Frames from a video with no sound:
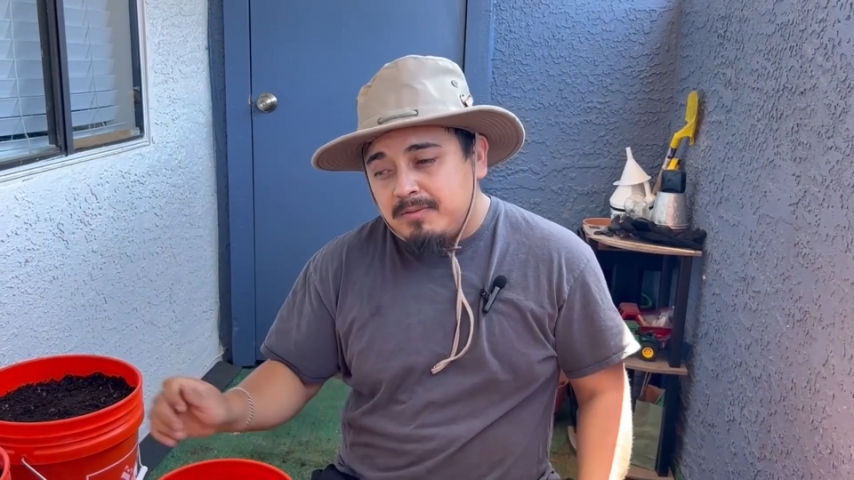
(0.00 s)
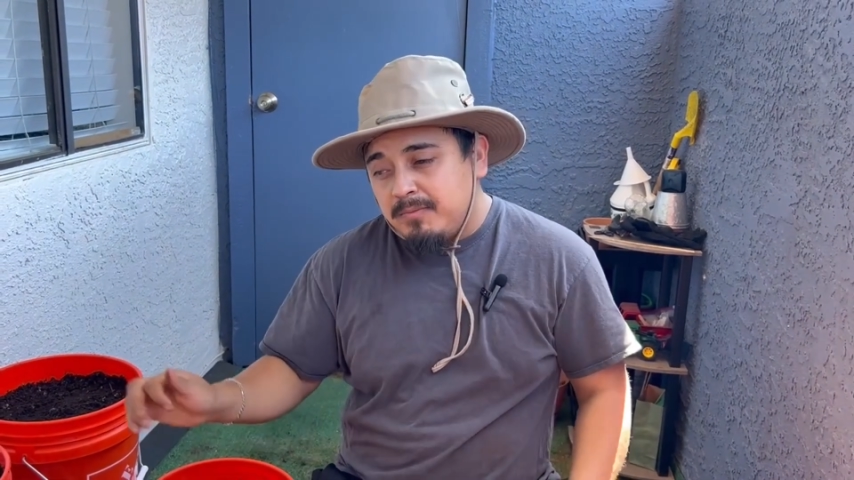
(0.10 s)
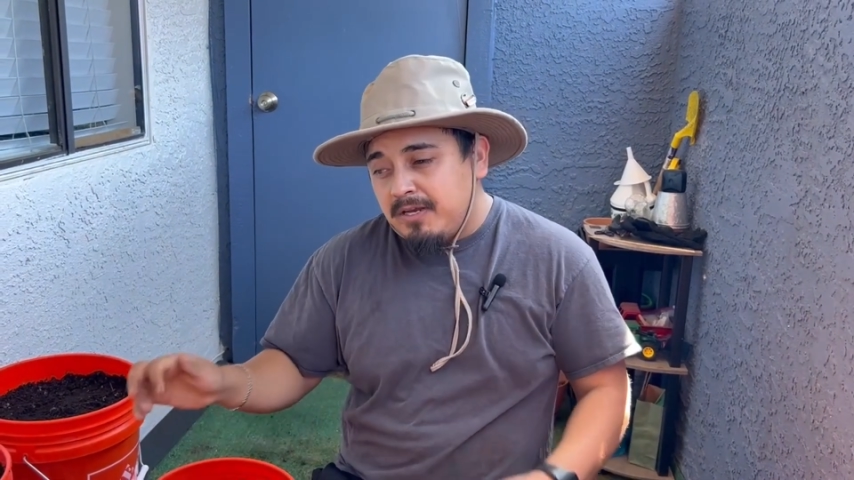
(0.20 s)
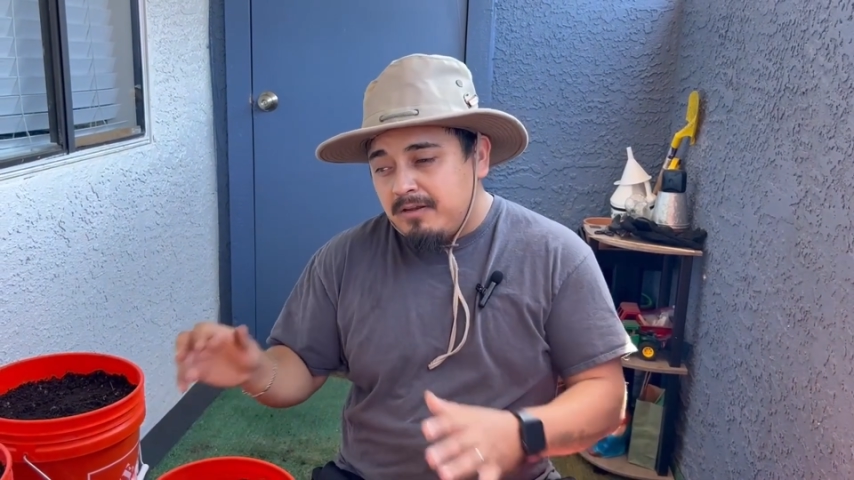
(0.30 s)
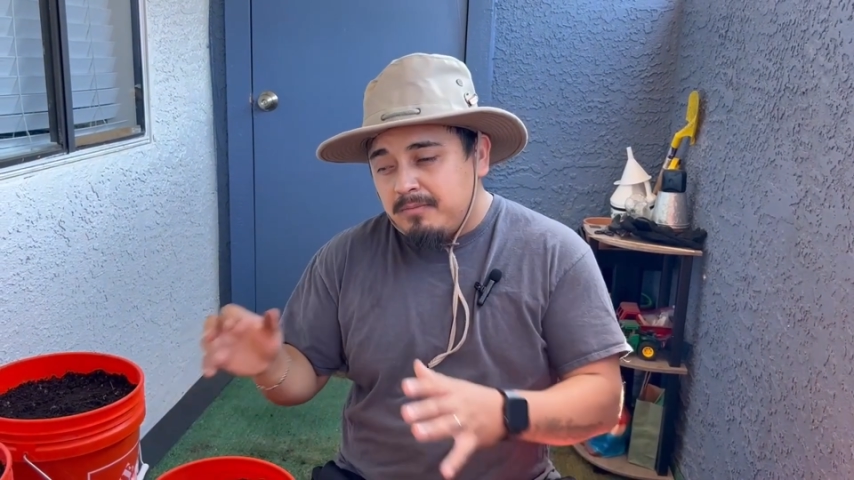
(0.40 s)
it
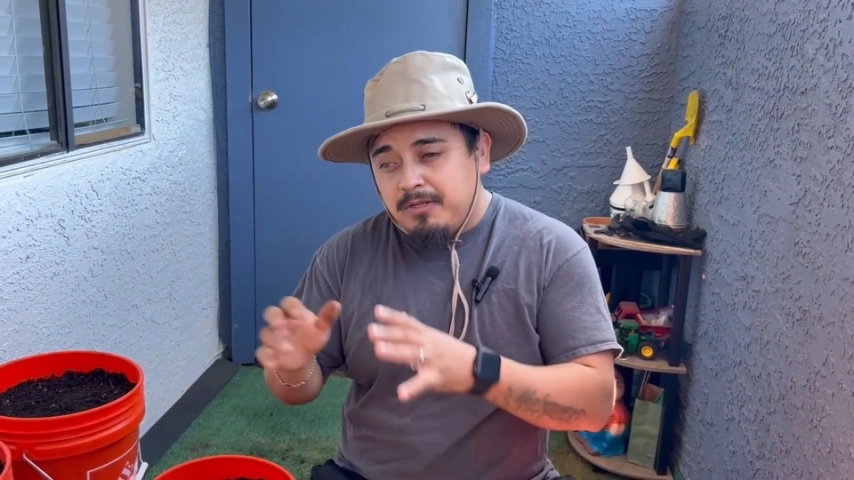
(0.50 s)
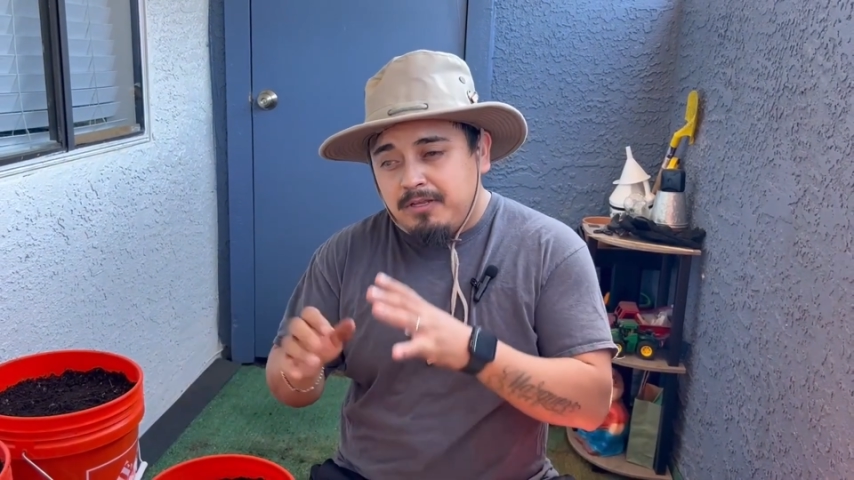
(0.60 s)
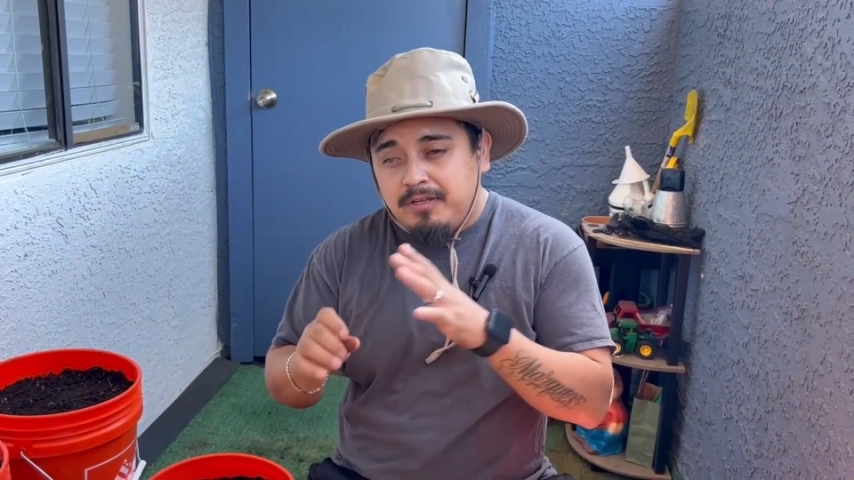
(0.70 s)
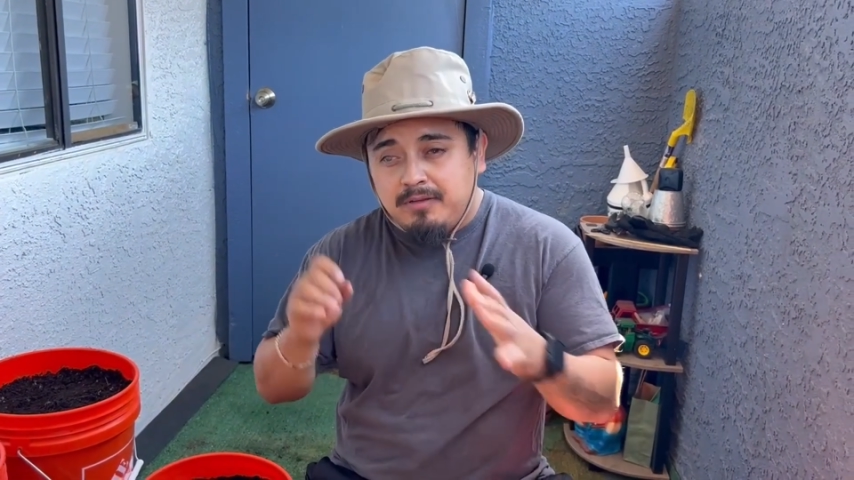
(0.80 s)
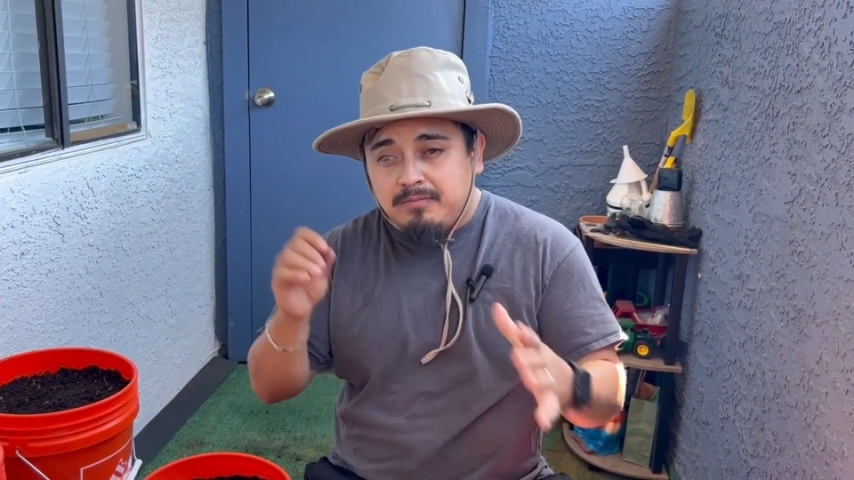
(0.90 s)
might not
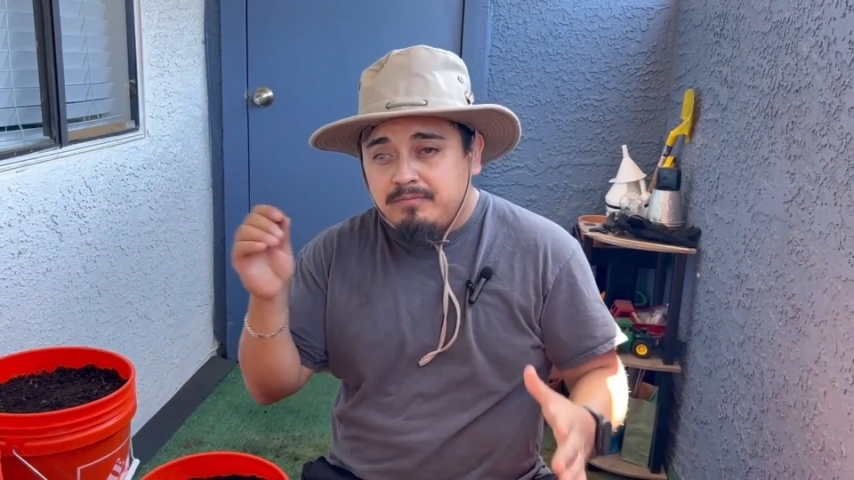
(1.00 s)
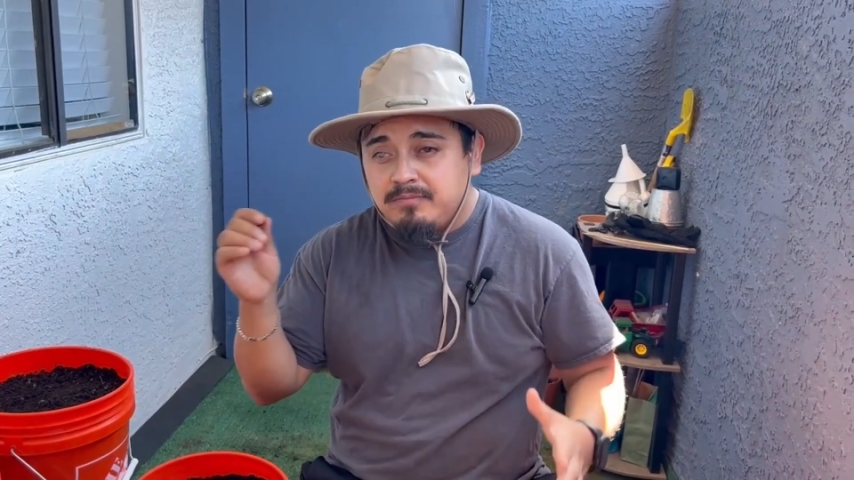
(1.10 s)
be